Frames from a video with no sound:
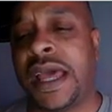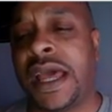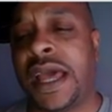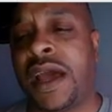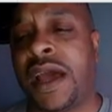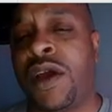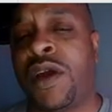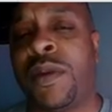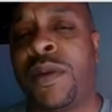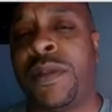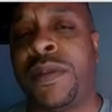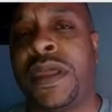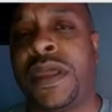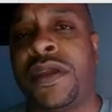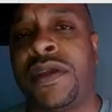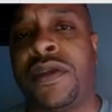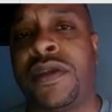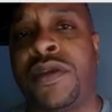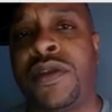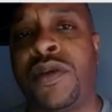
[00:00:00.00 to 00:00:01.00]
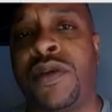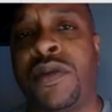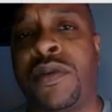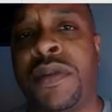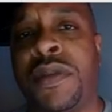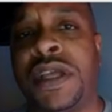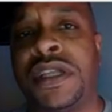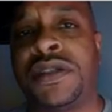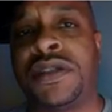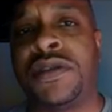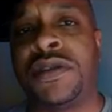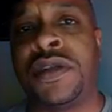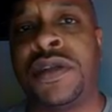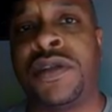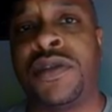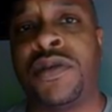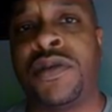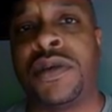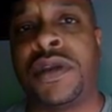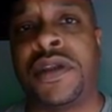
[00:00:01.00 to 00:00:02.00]
I hope they're make sure
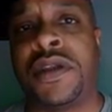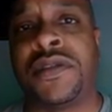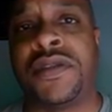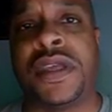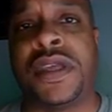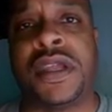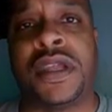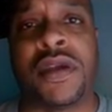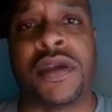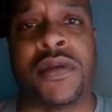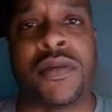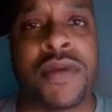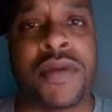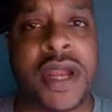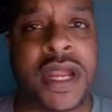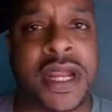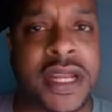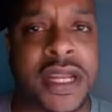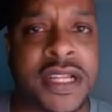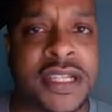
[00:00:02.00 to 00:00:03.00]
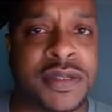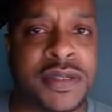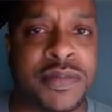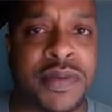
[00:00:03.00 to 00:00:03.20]
they're doing everything correct as